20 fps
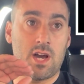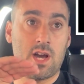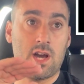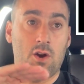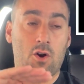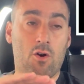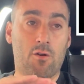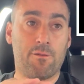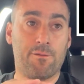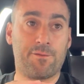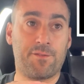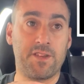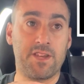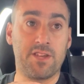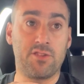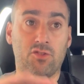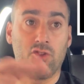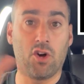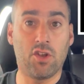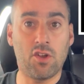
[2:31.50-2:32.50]
of
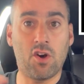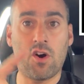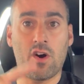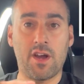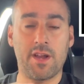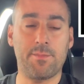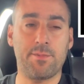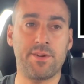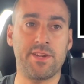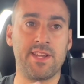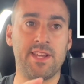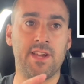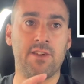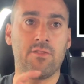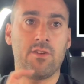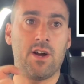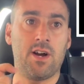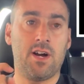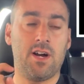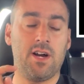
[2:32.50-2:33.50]
the non-hybrid
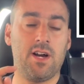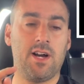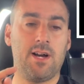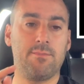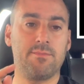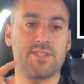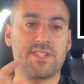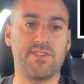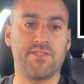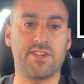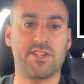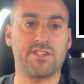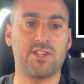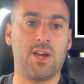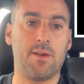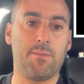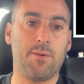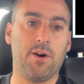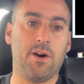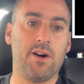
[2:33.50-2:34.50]
era Civic
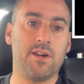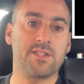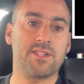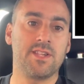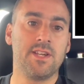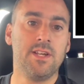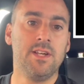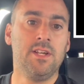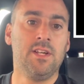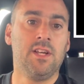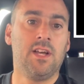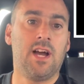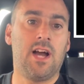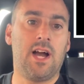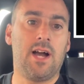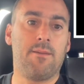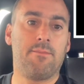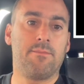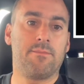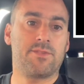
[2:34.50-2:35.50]
Type Rs,
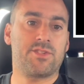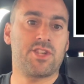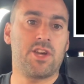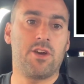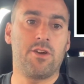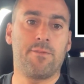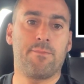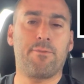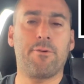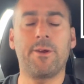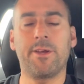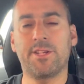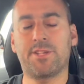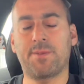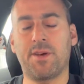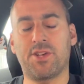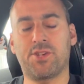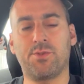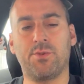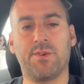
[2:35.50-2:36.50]
so pretty
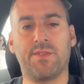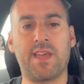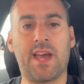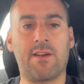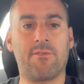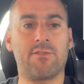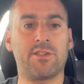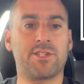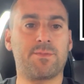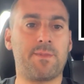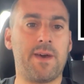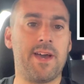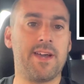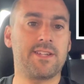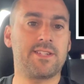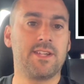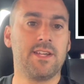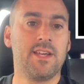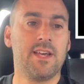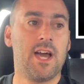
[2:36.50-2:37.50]
special in that
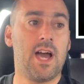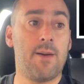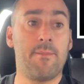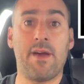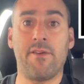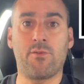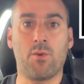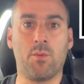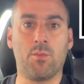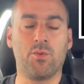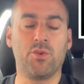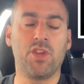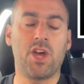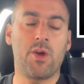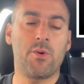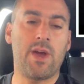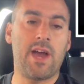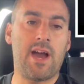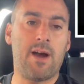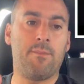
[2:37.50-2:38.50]
respect. Everyone will
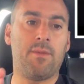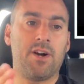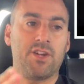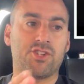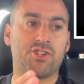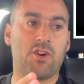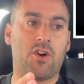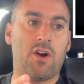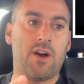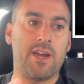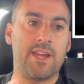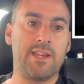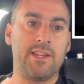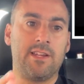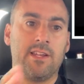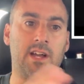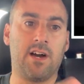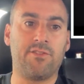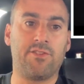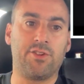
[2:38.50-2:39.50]
know how much I
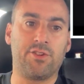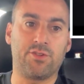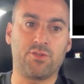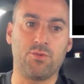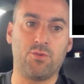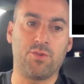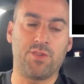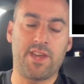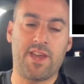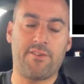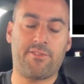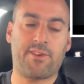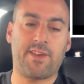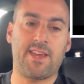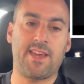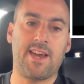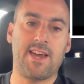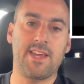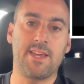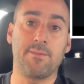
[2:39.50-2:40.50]
love and adore the
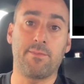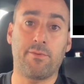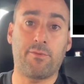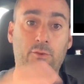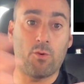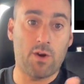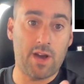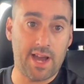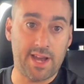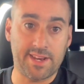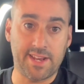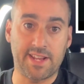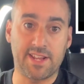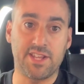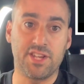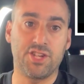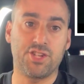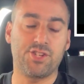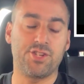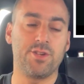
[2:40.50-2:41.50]
FK8 before I had
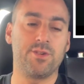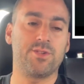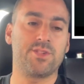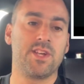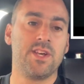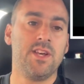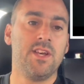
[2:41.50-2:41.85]
any issues.